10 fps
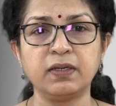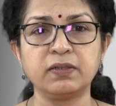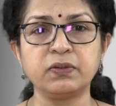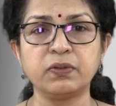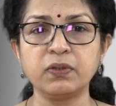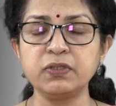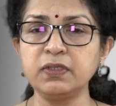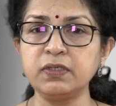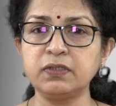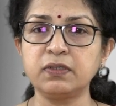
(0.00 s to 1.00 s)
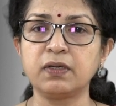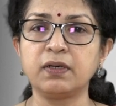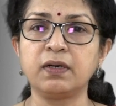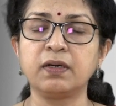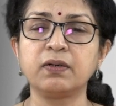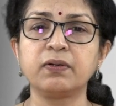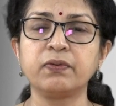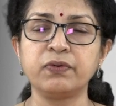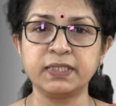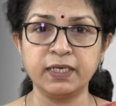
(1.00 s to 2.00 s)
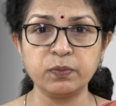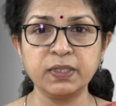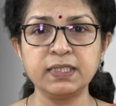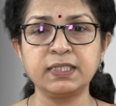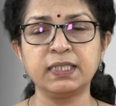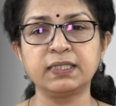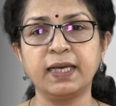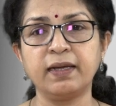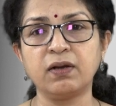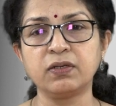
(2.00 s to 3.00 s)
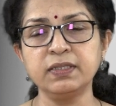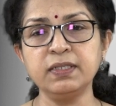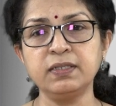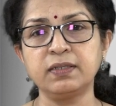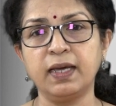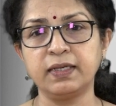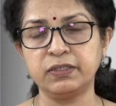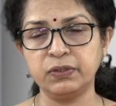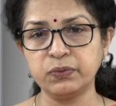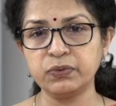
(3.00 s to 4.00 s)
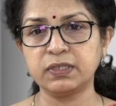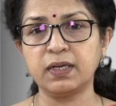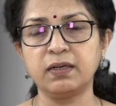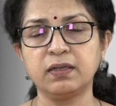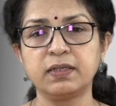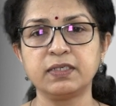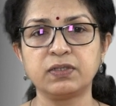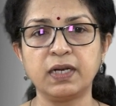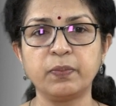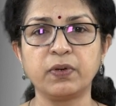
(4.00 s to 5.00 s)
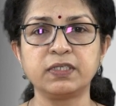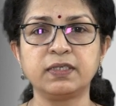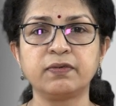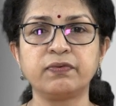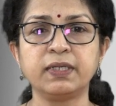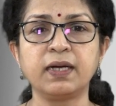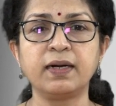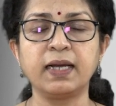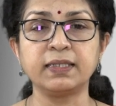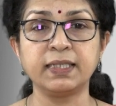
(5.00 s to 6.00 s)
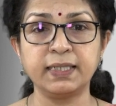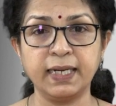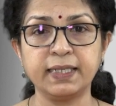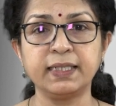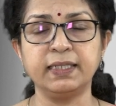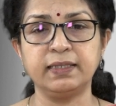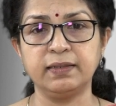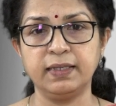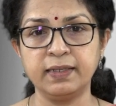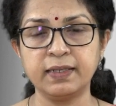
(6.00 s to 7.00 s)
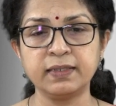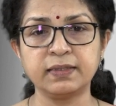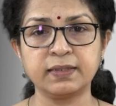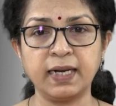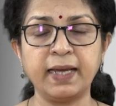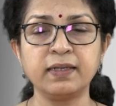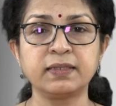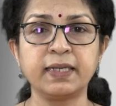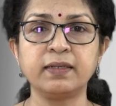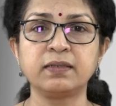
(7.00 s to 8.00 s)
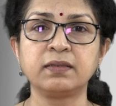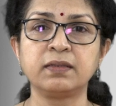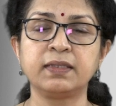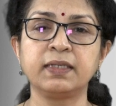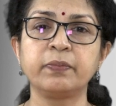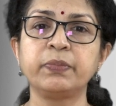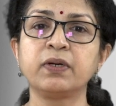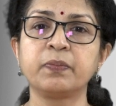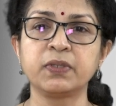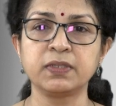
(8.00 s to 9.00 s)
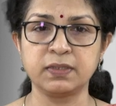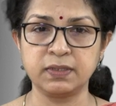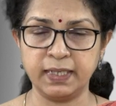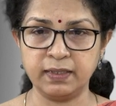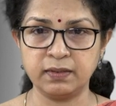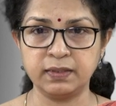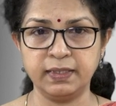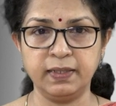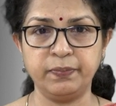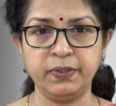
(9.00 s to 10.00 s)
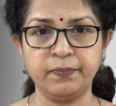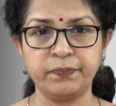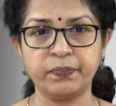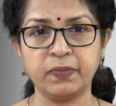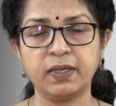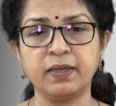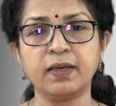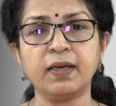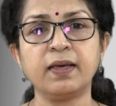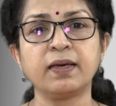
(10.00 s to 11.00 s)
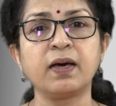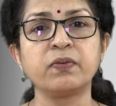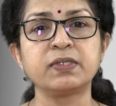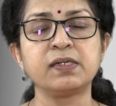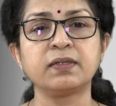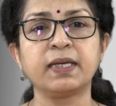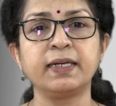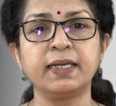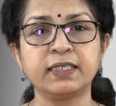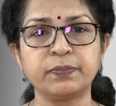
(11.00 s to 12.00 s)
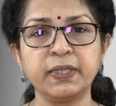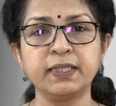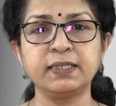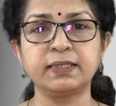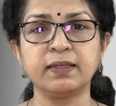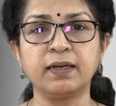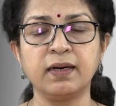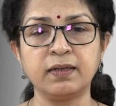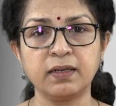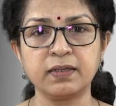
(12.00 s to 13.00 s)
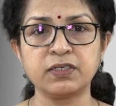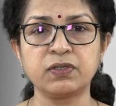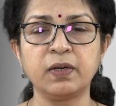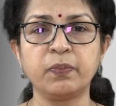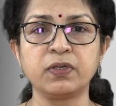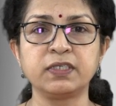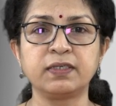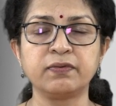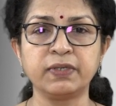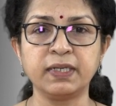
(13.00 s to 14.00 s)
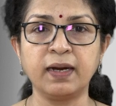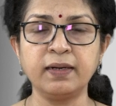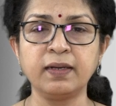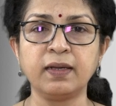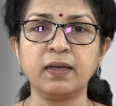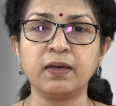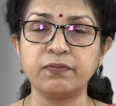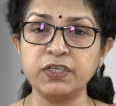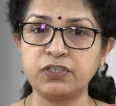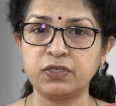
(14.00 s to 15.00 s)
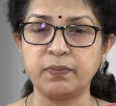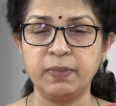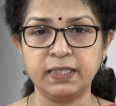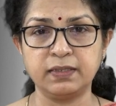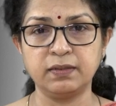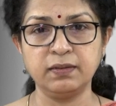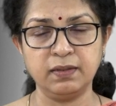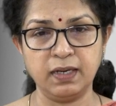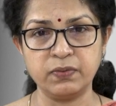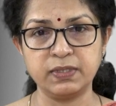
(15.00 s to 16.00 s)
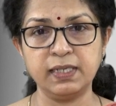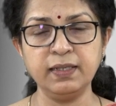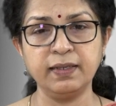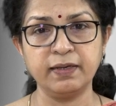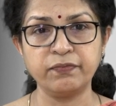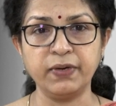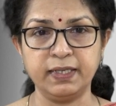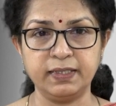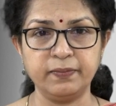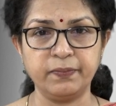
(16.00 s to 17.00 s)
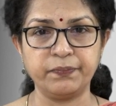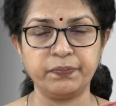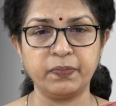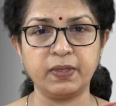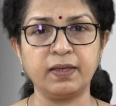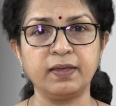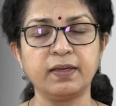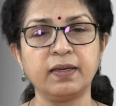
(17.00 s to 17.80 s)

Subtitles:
So, Rogers, who is a humanistic psychologist, has used unconditional positive regard as a technique in his client centered therapy or person centered therapy. Okay. Counselor can express unconditional positive regard, which makes the counseling effective. Okay.